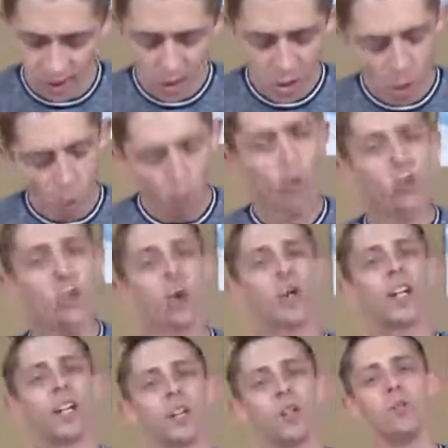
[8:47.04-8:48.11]
or your
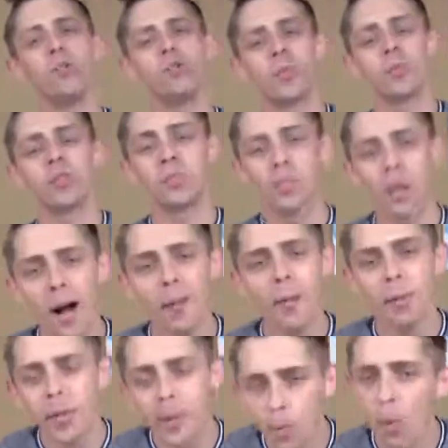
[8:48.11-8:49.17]
inclusion was
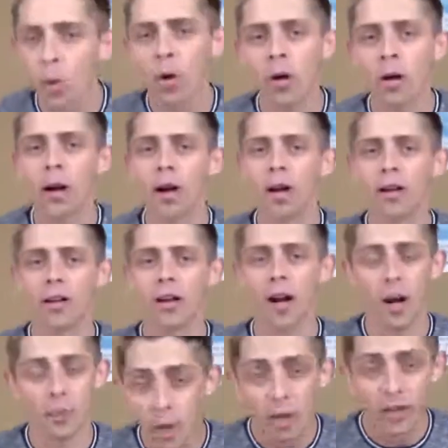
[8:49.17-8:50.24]
probably more a
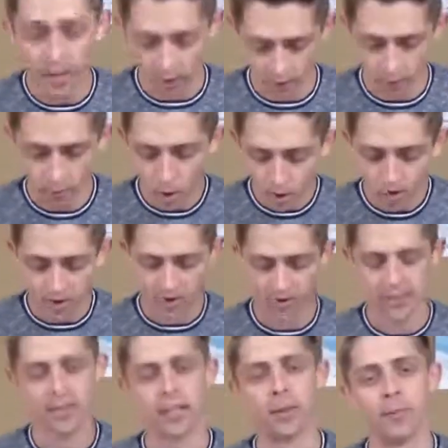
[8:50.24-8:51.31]
marketing
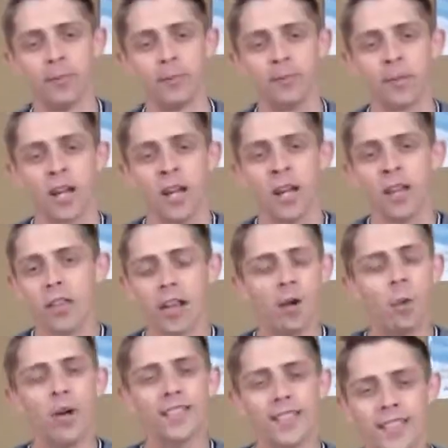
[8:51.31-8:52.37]
scheme than it
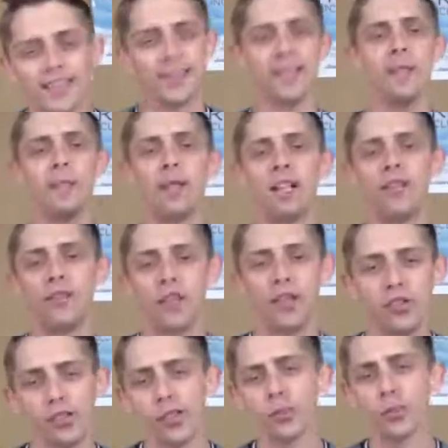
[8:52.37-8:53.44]
was a deep
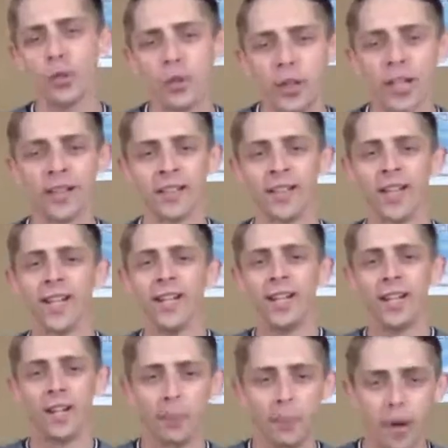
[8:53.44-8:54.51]
conviction rooted
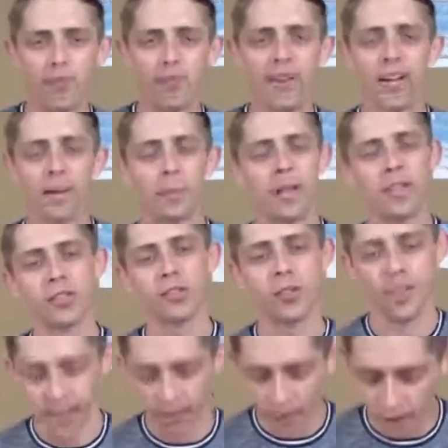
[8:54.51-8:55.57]
in the prophetic
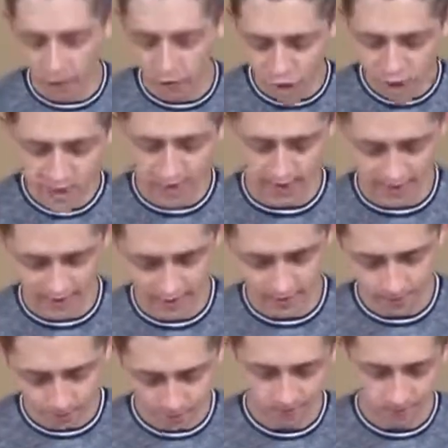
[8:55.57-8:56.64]
ministry of Jesus.
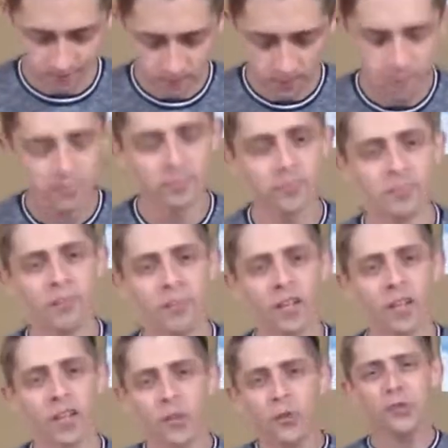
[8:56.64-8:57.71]

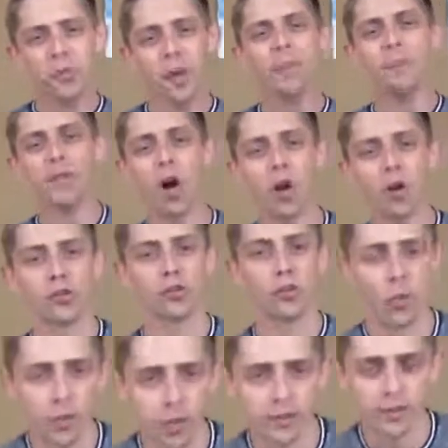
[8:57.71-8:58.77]
Those might be harsh
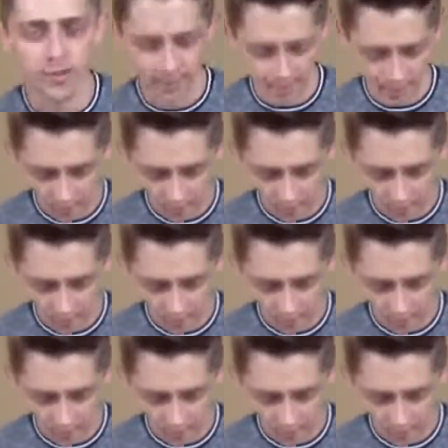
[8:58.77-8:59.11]
words,